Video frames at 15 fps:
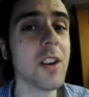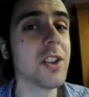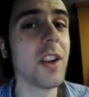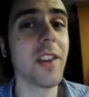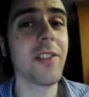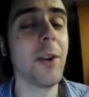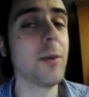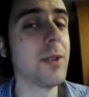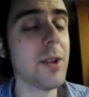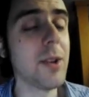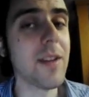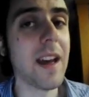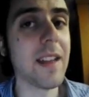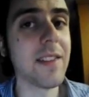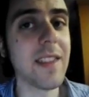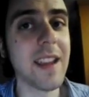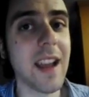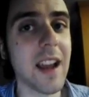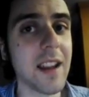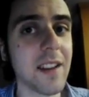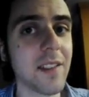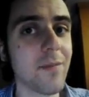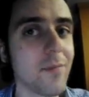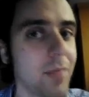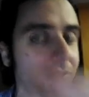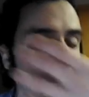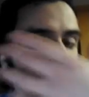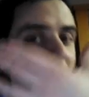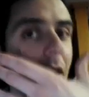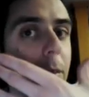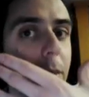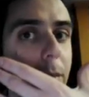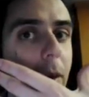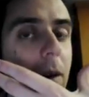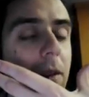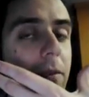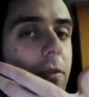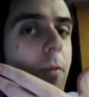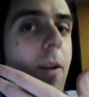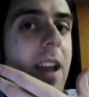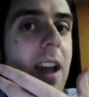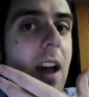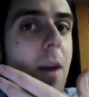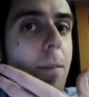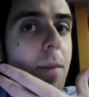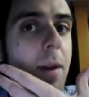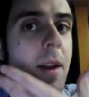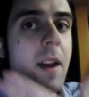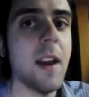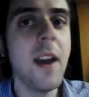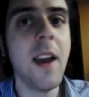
Our jaws don't do that, they kind of stop part of the way up.